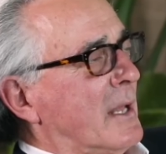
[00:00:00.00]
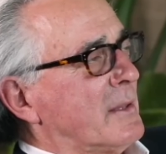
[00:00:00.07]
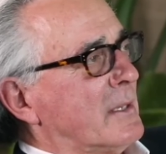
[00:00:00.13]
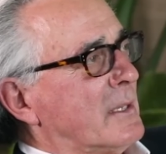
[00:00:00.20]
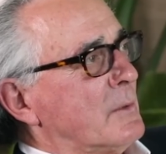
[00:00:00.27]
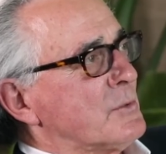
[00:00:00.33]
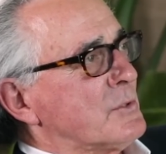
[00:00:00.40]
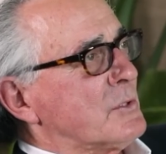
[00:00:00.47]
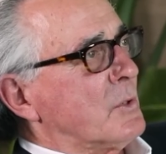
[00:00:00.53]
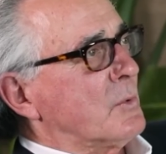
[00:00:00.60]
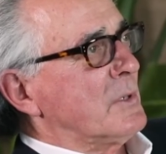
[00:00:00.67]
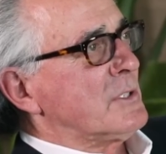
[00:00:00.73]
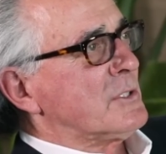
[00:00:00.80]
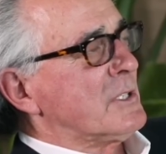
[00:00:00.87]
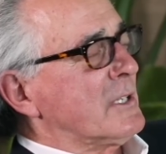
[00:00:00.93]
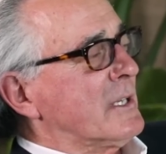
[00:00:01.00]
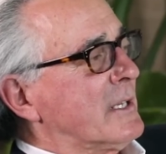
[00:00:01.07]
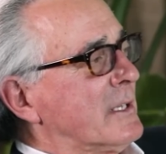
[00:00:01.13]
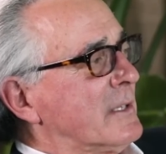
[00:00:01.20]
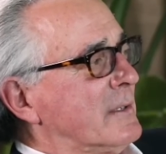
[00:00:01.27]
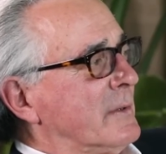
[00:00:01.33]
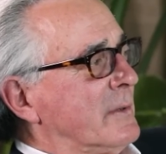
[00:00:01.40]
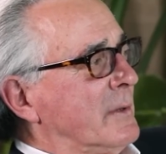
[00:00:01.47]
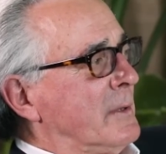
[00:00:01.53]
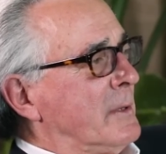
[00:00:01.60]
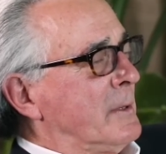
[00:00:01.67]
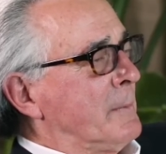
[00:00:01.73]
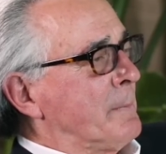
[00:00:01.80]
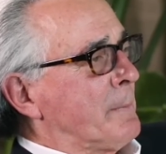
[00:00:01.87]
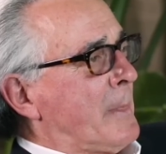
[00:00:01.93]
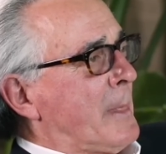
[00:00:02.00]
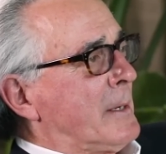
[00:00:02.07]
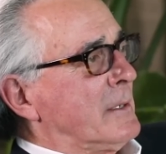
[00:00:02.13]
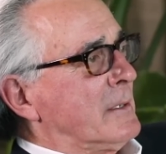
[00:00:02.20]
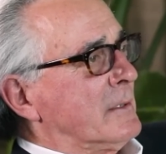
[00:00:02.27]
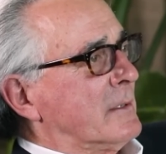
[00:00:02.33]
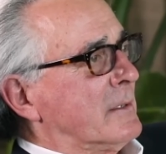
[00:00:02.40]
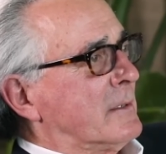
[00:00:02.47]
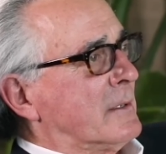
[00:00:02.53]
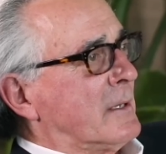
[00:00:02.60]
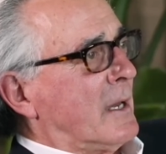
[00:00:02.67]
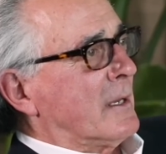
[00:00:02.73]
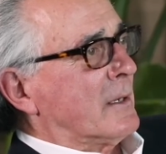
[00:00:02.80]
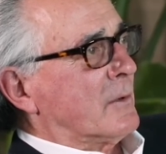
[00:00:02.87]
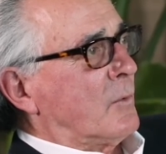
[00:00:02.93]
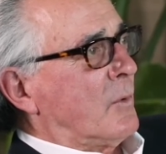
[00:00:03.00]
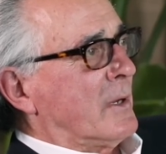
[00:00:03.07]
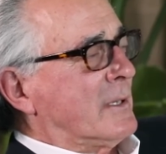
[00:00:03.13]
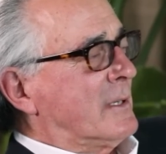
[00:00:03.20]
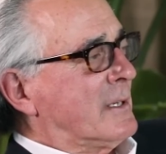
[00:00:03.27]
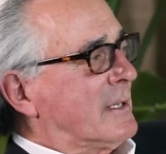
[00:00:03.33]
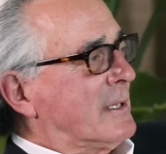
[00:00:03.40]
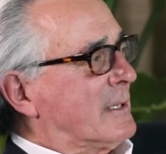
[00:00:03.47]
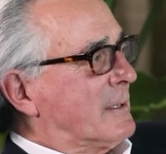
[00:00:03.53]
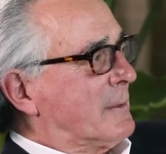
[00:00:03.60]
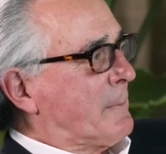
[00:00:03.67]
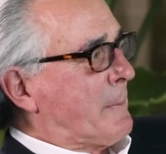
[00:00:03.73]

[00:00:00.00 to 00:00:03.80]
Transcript: I think he was so insulated that he didn't quite, quite get it.